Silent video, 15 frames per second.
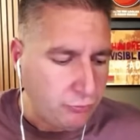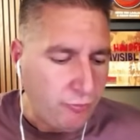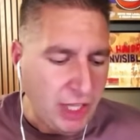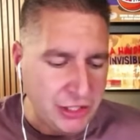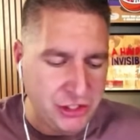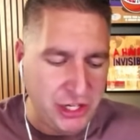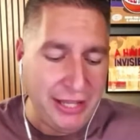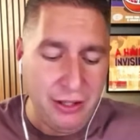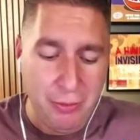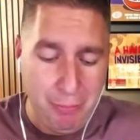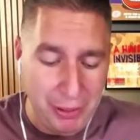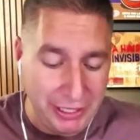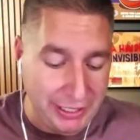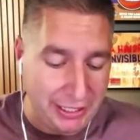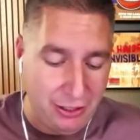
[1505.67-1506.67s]
Jalen
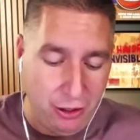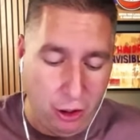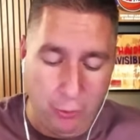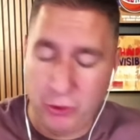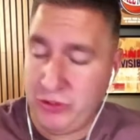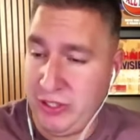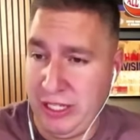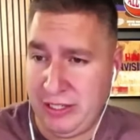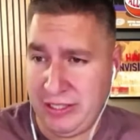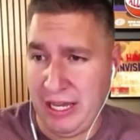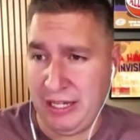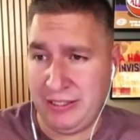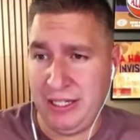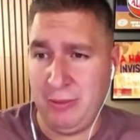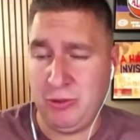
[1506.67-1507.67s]
Pickett, almost the exact
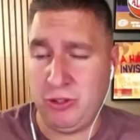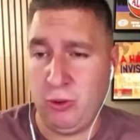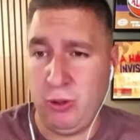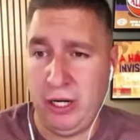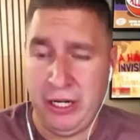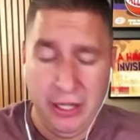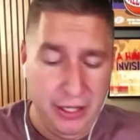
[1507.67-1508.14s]
same story.